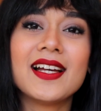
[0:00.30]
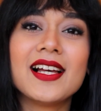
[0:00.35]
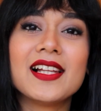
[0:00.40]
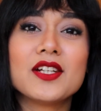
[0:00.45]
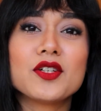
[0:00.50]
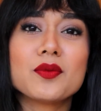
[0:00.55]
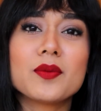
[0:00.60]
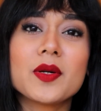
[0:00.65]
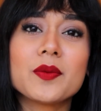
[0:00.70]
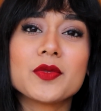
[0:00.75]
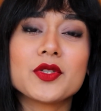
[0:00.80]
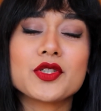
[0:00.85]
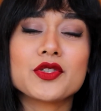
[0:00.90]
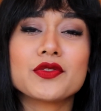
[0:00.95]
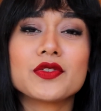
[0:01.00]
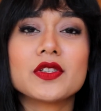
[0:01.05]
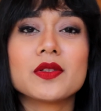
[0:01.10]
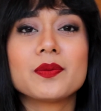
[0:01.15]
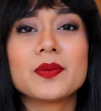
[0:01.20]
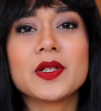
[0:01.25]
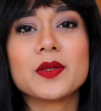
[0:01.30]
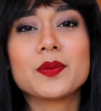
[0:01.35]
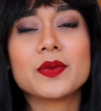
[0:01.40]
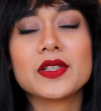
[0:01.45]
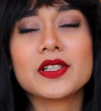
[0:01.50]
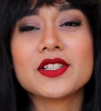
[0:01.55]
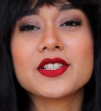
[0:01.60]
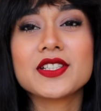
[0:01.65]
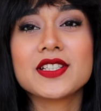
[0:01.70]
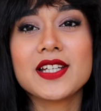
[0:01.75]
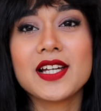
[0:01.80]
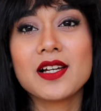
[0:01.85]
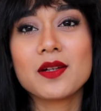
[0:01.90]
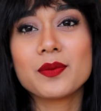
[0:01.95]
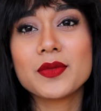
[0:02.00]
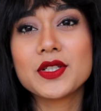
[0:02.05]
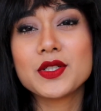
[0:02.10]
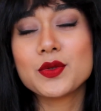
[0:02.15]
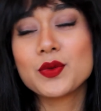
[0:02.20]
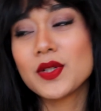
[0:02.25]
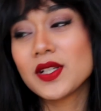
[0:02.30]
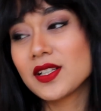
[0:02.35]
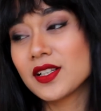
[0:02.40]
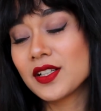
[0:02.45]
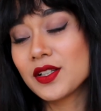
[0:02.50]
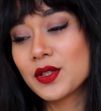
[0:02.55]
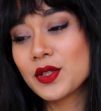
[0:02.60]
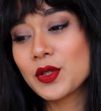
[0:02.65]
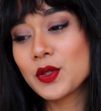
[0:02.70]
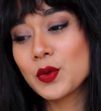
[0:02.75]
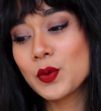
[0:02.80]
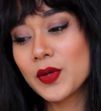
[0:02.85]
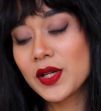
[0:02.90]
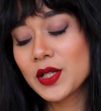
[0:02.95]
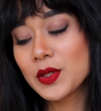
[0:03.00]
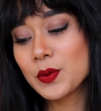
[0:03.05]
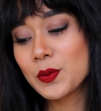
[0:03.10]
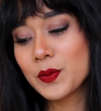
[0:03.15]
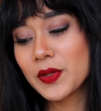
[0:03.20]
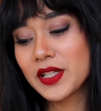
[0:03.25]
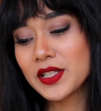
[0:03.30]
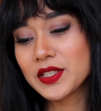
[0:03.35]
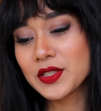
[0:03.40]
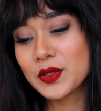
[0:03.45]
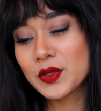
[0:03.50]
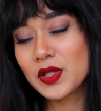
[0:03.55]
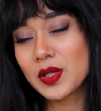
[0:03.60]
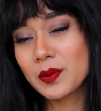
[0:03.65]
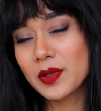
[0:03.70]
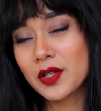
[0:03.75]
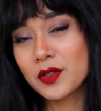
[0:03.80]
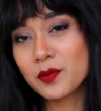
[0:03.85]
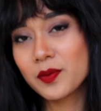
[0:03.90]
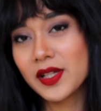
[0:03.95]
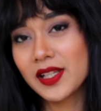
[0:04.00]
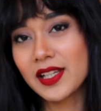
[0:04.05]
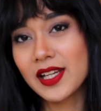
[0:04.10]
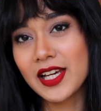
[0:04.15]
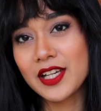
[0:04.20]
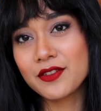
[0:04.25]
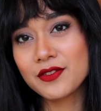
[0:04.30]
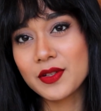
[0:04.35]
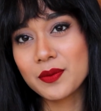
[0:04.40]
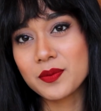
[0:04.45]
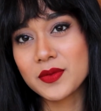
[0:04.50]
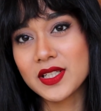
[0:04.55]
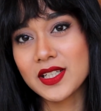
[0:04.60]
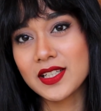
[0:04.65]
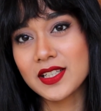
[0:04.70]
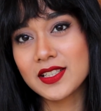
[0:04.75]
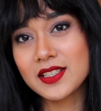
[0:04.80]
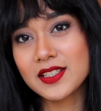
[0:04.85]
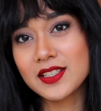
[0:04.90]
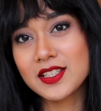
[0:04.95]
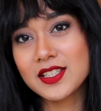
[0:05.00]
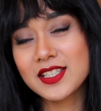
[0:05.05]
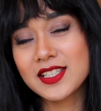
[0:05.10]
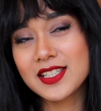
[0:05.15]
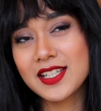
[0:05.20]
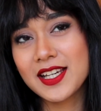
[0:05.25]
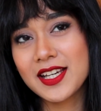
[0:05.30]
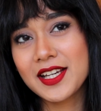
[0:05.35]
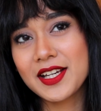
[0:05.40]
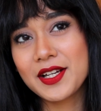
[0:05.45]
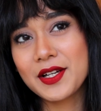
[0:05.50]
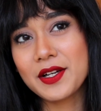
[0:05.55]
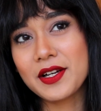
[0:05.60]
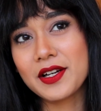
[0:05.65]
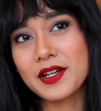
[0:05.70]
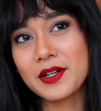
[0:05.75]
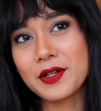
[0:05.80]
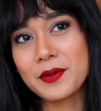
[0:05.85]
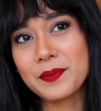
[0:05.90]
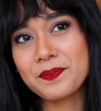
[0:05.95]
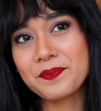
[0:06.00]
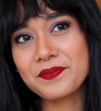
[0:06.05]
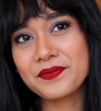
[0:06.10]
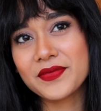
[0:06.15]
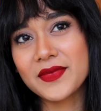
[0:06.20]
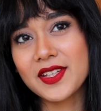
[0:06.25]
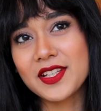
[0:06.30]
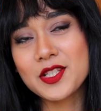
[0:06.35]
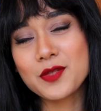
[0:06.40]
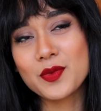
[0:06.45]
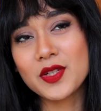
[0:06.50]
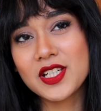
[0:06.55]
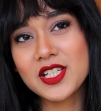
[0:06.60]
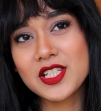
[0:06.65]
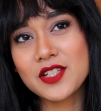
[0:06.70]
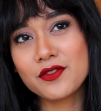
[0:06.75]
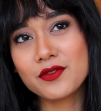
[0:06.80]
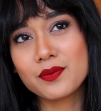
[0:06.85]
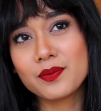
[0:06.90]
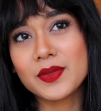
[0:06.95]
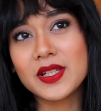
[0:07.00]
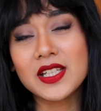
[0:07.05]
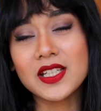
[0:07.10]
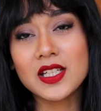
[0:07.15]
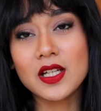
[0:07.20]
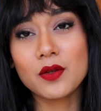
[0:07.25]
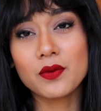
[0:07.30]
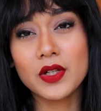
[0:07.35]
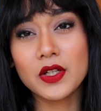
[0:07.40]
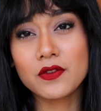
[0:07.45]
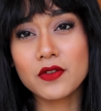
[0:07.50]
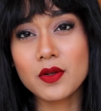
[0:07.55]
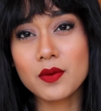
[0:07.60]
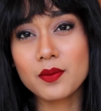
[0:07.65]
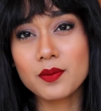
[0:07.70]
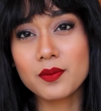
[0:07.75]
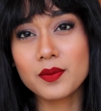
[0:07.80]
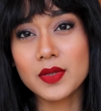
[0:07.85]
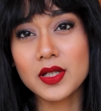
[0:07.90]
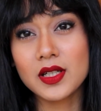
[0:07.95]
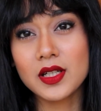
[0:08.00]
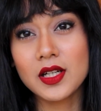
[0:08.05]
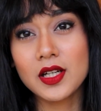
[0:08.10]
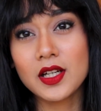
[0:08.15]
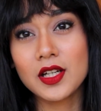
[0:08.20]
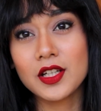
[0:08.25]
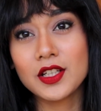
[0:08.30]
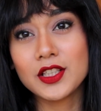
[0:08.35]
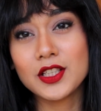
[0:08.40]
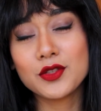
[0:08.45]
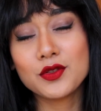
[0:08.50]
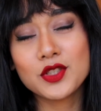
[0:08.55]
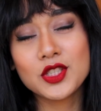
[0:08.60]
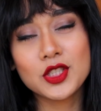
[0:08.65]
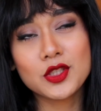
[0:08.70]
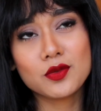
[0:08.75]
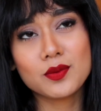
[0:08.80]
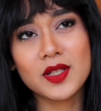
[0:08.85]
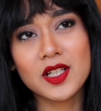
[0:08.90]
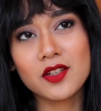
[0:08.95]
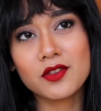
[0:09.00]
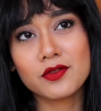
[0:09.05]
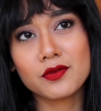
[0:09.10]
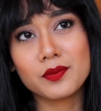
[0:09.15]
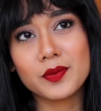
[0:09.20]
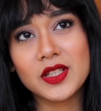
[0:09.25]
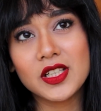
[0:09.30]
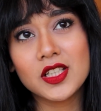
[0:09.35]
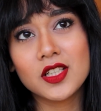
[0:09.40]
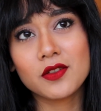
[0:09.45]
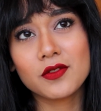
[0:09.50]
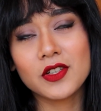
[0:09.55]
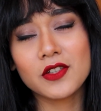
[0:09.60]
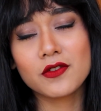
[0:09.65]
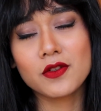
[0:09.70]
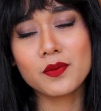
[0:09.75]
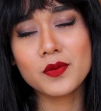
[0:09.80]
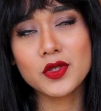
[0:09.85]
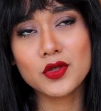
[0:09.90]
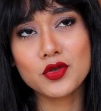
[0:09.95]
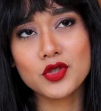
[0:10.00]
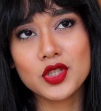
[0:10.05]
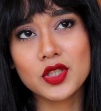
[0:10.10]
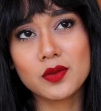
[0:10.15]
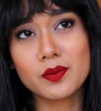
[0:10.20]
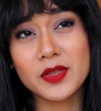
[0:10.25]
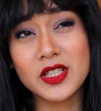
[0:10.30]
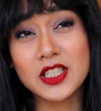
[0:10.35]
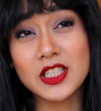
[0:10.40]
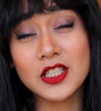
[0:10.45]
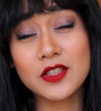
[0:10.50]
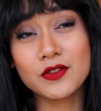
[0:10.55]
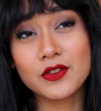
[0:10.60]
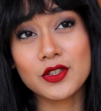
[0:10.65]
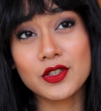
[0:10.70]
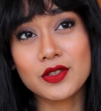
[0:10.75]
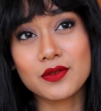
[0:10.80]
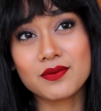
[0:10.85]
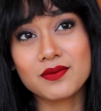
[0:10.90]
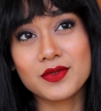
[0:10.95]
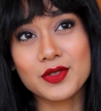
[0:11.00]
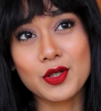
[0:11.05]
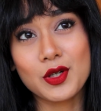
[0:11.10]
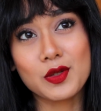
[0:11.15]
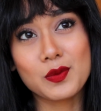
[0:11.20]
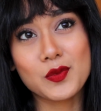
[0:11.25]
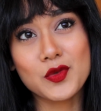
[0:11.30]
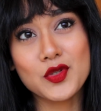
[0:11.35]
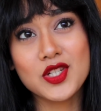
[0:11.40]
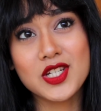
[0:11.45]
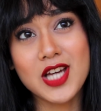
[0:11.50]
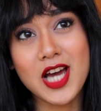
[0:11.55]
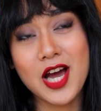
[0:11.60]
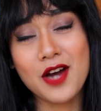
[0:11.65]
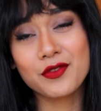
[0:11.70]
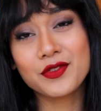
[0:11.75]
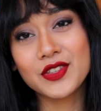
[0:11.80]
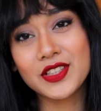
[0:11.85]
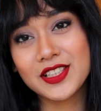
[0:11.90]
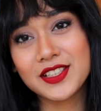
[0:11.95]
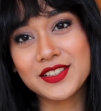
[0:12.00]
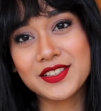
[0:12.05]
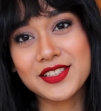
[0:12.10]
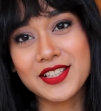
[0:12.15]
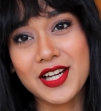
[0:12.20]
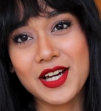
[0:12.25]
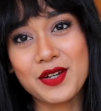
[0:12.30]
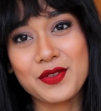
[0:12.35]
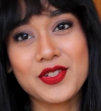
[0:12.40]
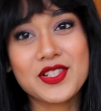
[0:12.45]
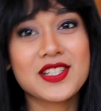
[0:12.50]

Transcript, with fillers: Hello my beautiful people, today I'll be doing a quick video about my life update. It's um, it's because I've been away from YouTube and I've been away from social media for almost half a year now.